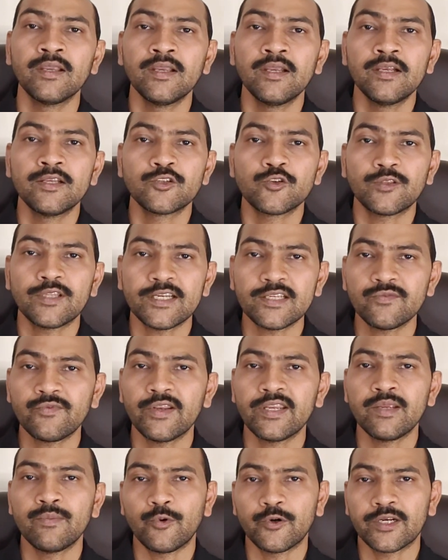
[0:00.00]
So that is very
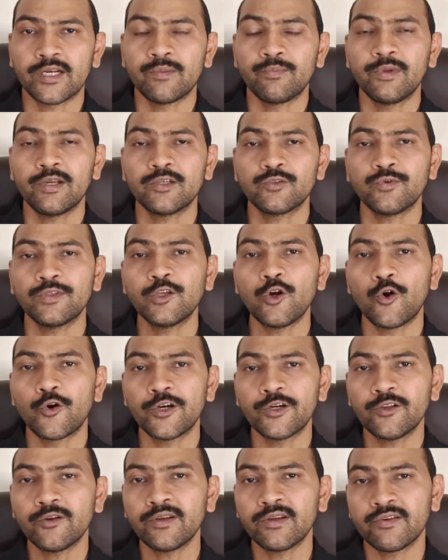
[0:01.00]
important, because when the
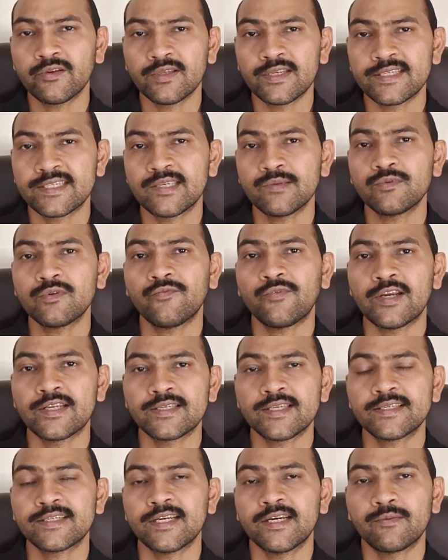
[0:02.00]
auditor receives the
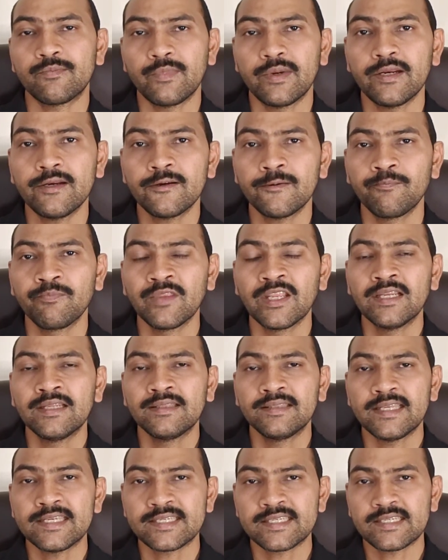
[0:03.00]
financial statement,
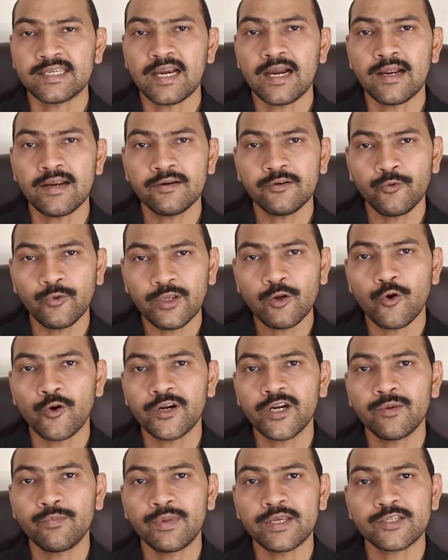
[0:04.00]
they start doing
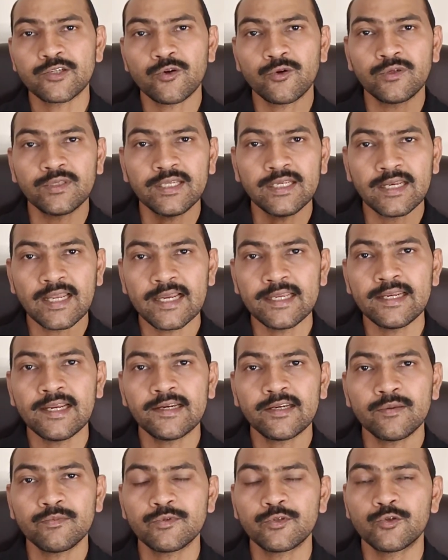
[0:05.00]
audit based on the line
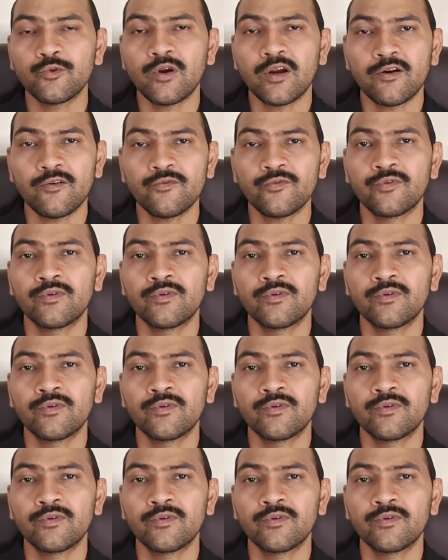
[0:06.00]
items you have